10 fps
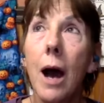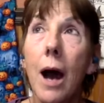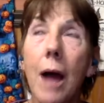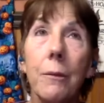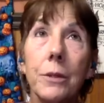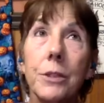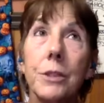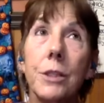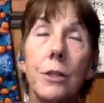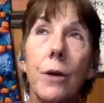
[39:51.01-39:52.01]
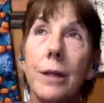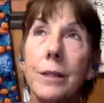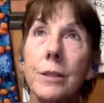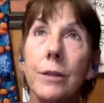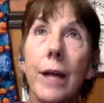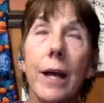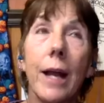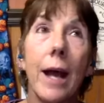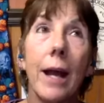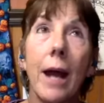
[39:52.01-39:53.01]
I was, you know, I still kind of
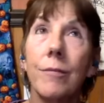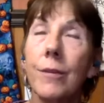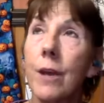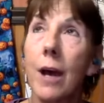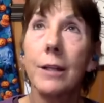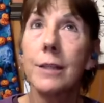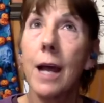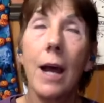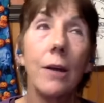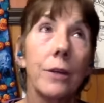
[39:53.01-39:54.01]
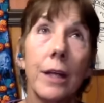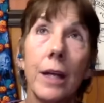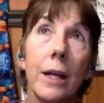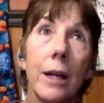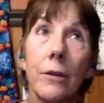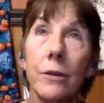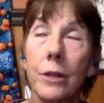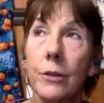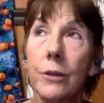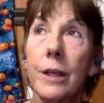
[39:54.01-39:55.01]
had half a thought as I don't get it. I don't
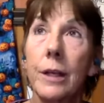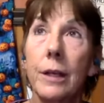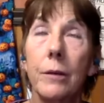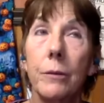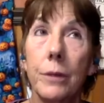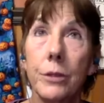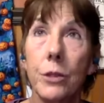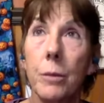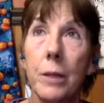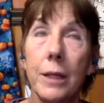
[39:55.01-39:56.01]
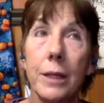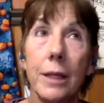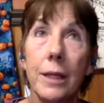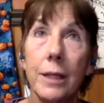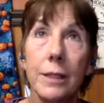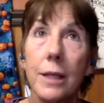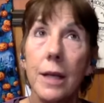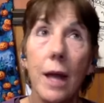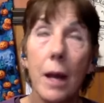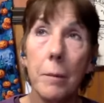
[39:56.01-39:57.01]
agree with so many things
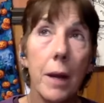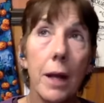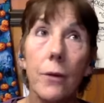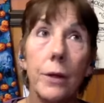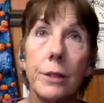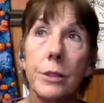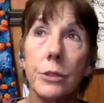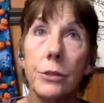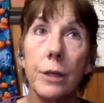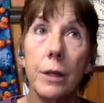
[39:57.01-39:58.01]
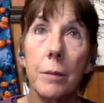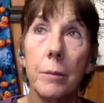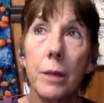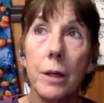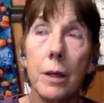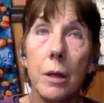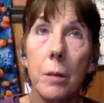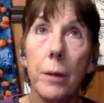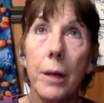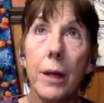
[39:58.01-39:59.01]
and I'm not going to do them,
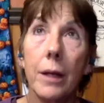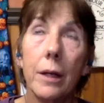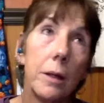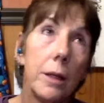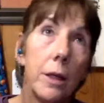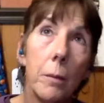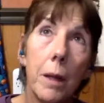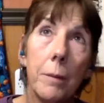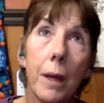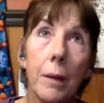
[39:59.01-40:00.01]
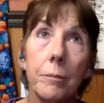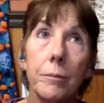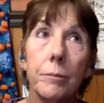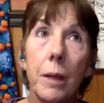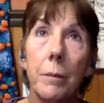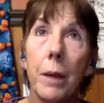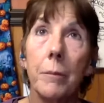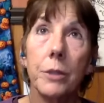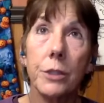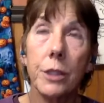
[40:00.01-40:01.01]
but you know, maybe I'm, maybe I'm
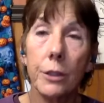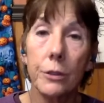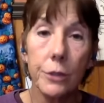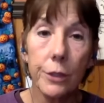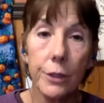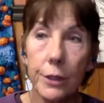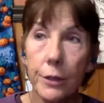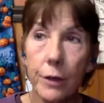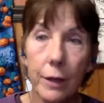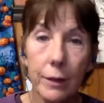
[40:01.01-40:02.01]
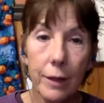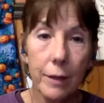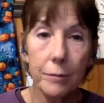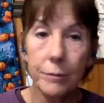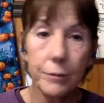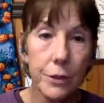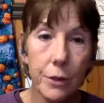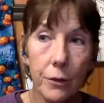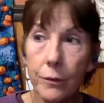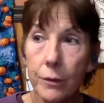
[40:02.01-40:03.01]
just a loser, you know, I, I'm
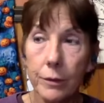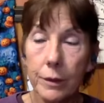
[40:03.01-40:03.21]
so